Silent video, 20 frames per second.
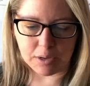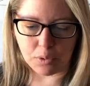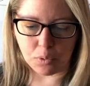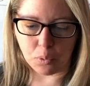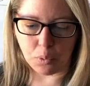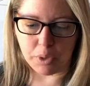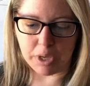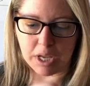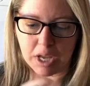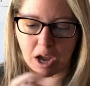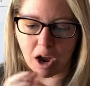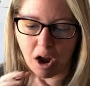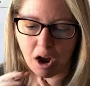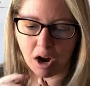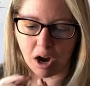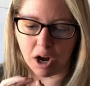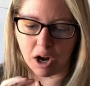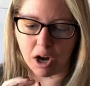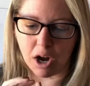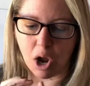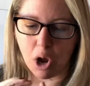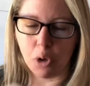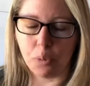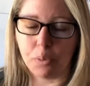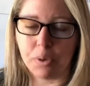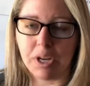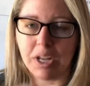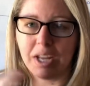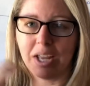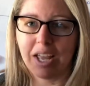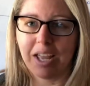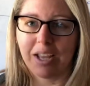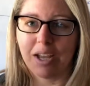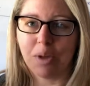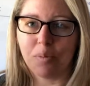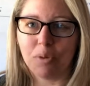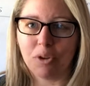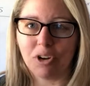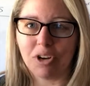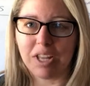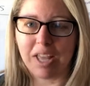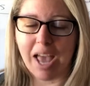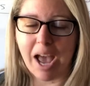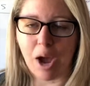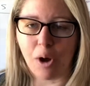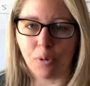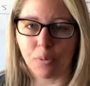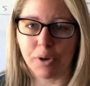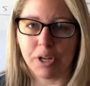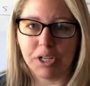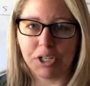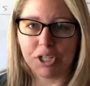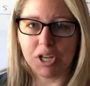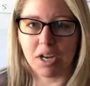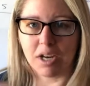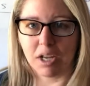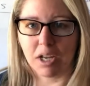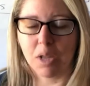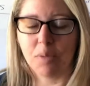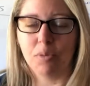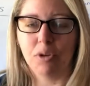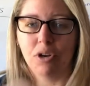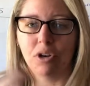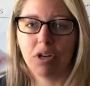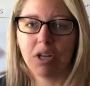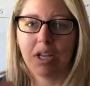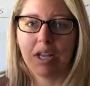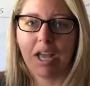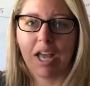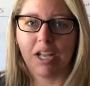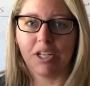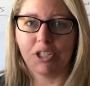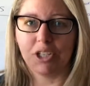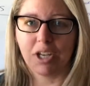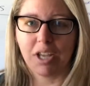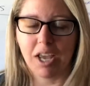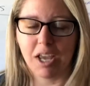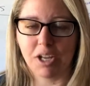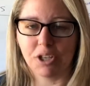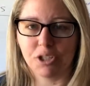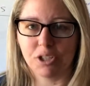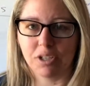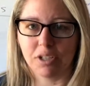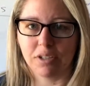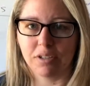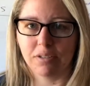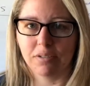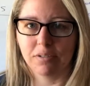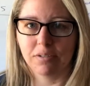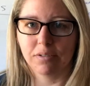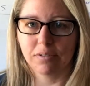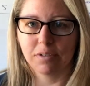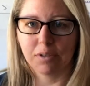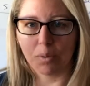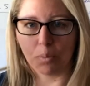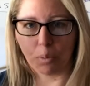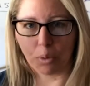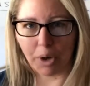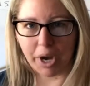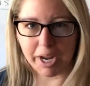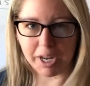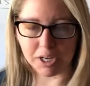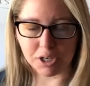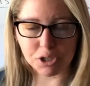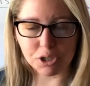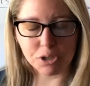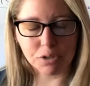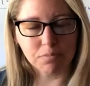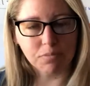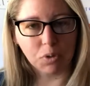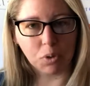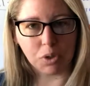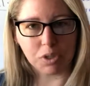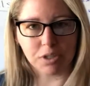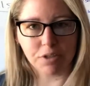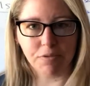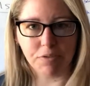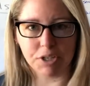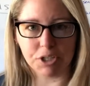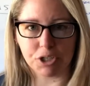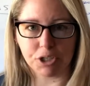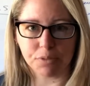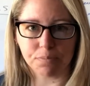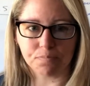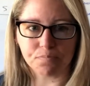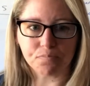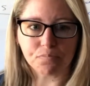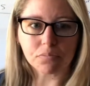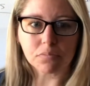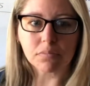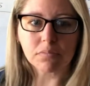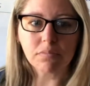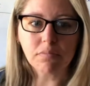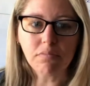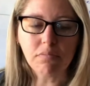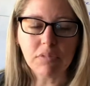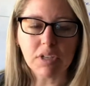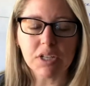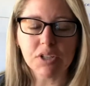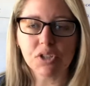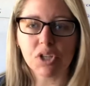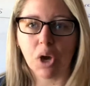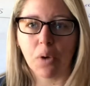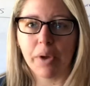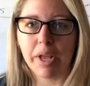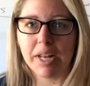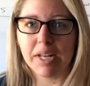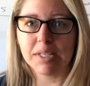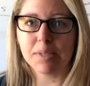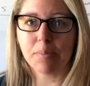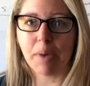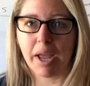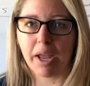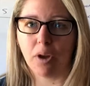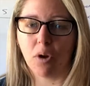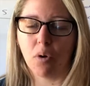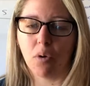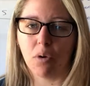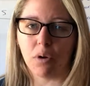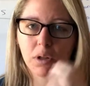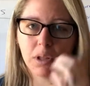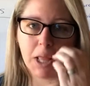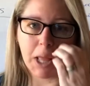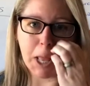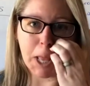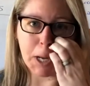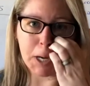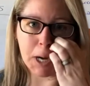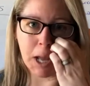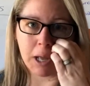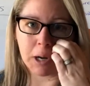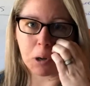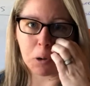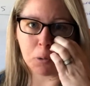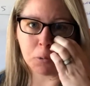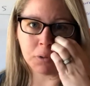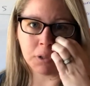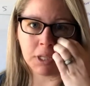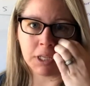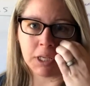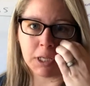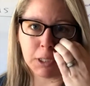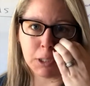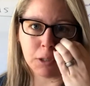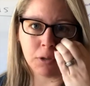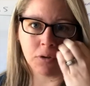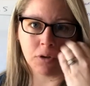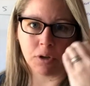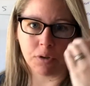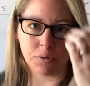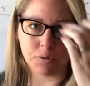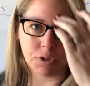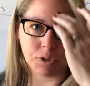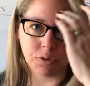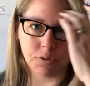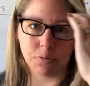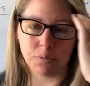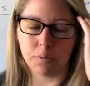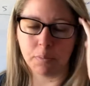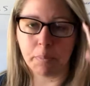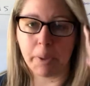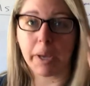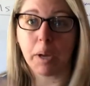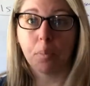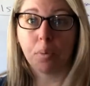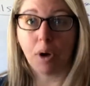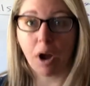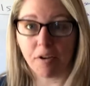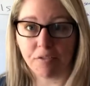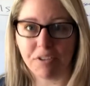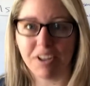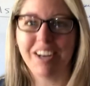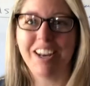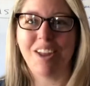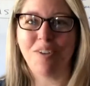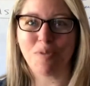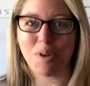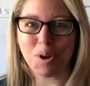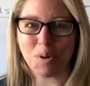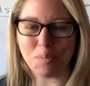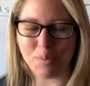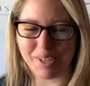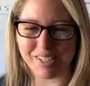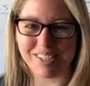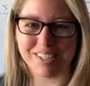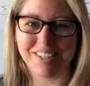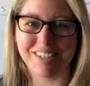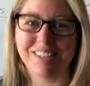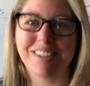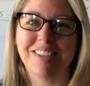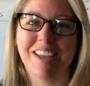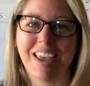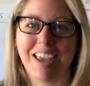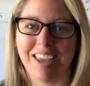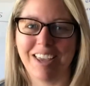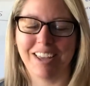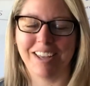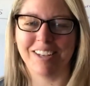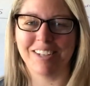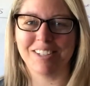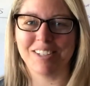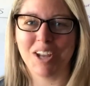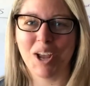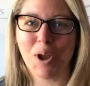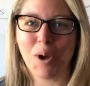We are opening a community outreach and a community education branch or division. So it is my goal not only, to make a profit and run a business and